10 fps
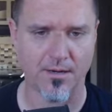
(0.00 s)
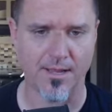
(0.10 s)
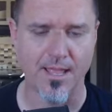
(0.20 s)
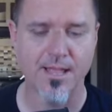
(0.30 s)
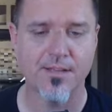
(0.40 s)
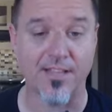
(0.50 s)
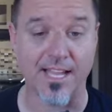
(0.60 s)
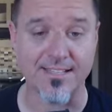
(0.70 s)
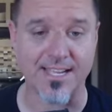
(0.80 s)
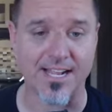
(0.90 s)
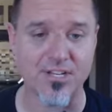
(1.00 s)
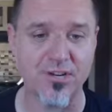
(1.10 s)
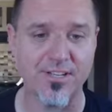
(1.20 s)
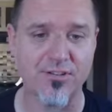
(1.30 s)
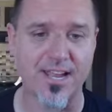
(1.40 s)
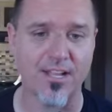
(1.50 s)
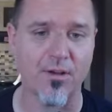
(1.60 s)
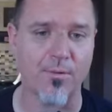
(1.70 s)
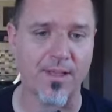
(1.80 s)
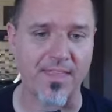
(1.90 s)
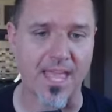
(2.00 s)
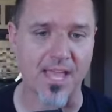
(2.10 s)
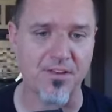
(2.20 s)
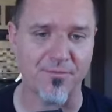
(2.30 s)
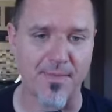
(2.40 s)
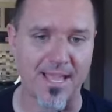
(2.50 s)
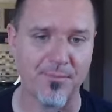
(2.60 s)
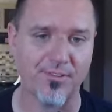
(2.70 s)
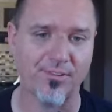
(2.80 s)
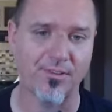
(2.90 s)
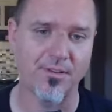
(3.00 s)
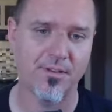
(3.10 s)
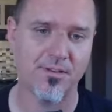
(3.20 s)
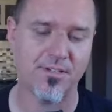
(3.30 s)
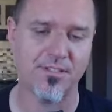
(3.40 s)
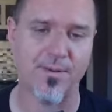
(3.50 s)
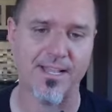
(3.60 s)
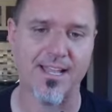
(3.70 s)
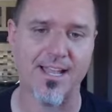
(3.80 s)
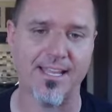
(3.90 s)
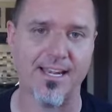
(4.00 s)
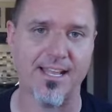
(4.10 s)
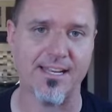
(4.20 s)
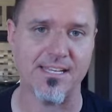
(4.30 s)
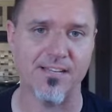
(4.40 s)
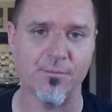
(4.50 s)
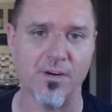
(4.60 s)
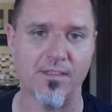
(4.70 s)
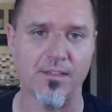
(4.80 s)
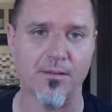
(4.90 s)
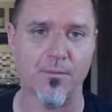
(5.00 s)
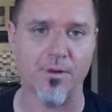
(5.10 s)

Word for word: Alright, so like I said, I generally try to go around the edge of maps, just so I can kind of get an idea of where the,